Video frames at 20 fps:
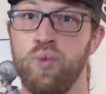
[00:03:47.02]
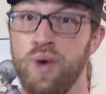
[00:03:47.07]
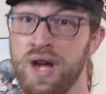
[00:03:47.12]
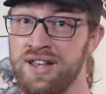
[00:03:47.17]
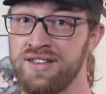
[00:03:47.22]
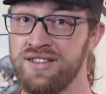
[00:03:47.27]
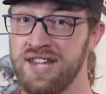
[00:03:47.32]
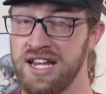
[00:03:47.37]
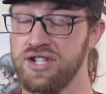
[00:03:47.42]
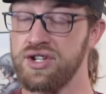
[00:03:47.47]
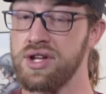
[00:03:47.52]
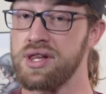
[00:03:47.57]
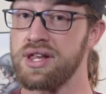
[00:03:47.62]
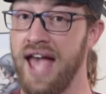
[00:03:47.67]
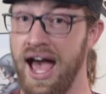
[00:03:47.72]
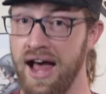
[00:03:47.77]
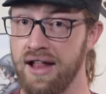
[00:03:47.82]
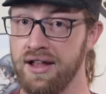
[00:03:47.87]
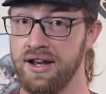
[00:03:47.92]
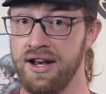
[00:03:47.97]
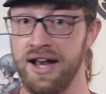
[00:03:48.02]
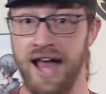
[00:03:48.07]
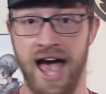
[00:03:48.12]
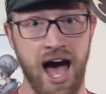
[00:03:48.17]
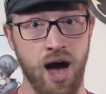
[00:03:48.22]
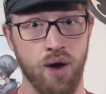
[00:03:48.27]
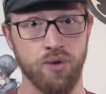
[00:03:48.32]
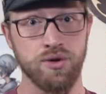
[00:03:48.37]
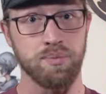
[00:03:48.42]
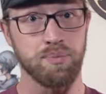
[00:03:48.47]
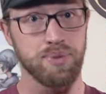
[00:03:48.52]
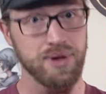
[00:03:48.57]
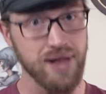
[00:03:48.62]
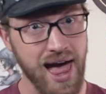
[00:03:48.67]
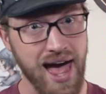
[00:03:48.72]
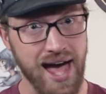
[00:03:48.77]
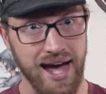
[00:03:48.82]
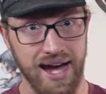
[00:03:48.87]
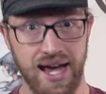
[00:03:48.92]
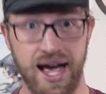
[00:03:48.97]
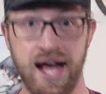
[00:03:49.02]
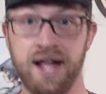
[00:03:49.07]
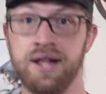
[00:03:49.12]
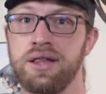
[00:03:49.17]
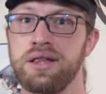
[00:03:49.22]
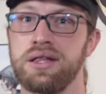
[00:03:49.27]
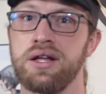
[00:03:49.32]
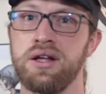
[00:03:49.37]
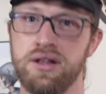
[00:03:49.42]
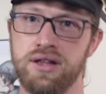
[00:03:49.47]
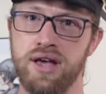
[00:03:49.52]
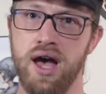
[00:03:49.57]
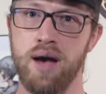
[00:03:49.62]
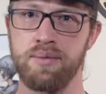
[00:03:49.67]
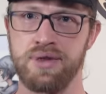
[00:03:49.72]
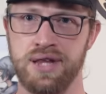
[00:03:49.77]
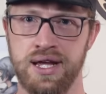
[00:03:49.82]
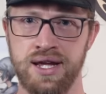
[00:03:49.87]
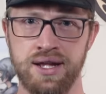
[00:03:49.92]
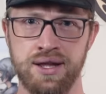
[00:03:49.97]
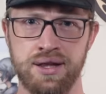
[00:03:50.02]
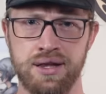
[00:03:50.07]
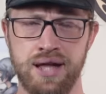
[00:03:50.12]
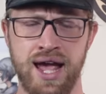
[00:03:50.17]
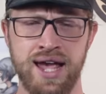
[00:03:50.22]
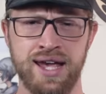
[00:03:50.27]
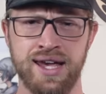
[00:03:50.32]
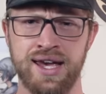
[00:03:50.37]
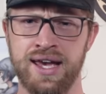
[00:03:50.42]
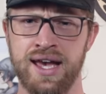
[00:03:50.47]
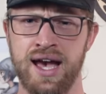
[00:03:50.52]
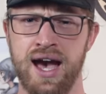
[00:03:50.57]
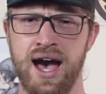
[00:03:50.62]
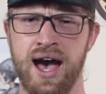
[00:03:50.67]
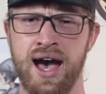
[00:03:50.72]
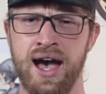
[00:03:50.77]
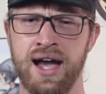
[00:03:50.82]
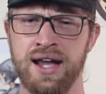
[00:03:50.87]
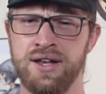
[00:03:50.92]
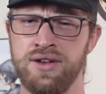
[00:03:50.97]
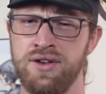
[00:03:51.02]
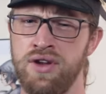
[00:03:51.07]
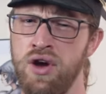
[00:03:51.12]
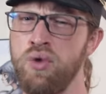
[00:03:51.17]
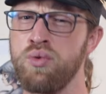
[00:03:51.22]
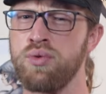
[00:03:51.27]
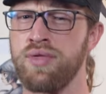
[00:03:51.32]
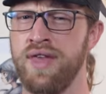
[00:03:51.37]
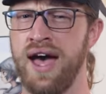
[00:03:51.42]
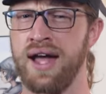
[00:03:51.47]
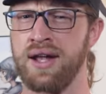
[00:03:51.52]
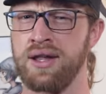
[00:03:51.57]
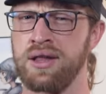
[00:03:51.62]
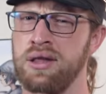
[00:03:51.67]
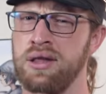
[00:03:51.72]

Wit teaches Kaladin how to play, and Syl comes in saying, I know that